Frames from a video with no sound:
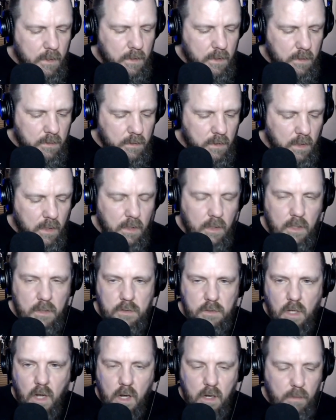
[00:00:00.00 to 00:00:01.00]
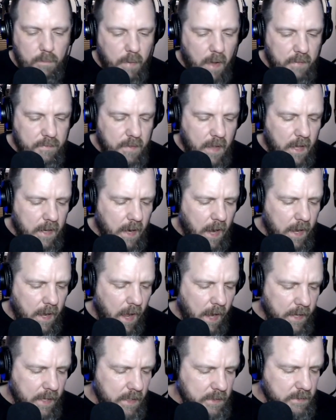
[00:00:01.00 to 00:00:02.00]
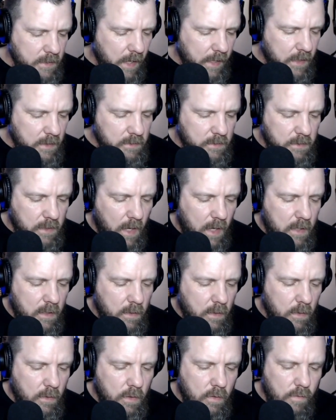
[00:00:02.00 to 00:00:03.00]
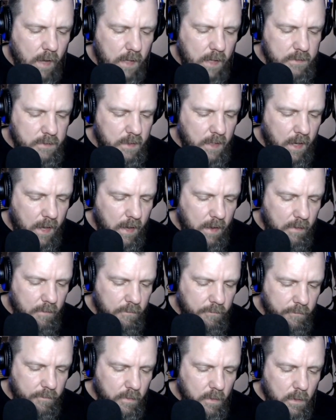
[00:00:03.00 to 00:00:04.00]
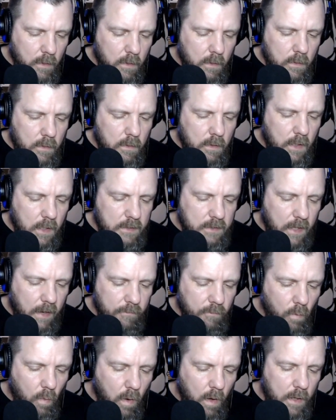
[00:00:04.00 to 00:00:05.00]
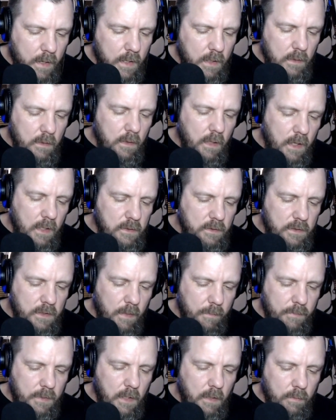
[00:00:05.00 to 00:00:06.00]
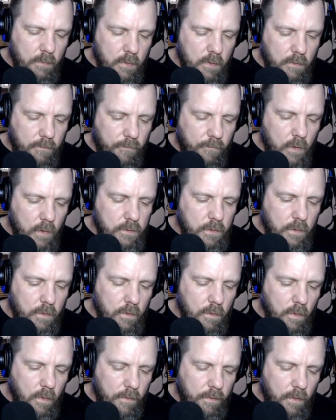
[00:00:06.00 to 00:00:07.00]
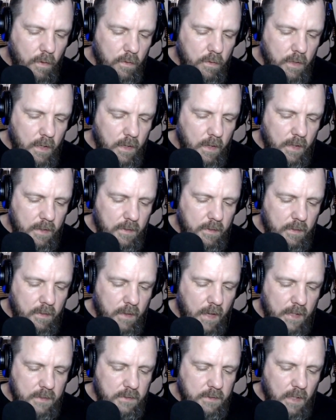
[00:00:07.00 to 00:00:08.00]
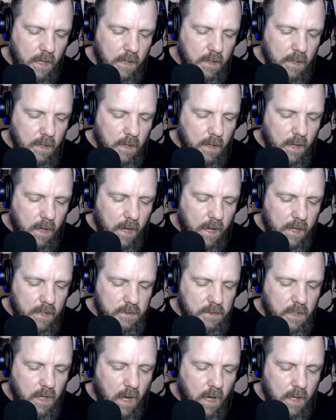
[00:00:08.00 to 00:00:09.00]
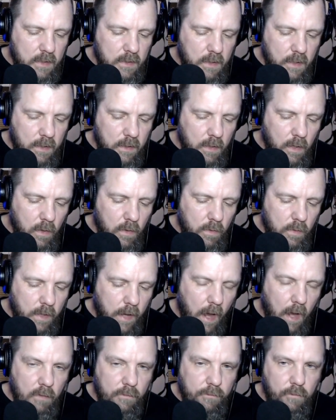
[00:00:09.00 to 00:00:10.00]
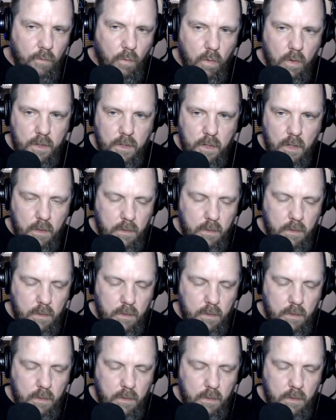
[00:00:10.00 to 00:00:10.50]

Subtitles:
Let's talk about that. And I guess I can say you guys have one in September, the 1st through the 3rd, and that's at Escondido, California.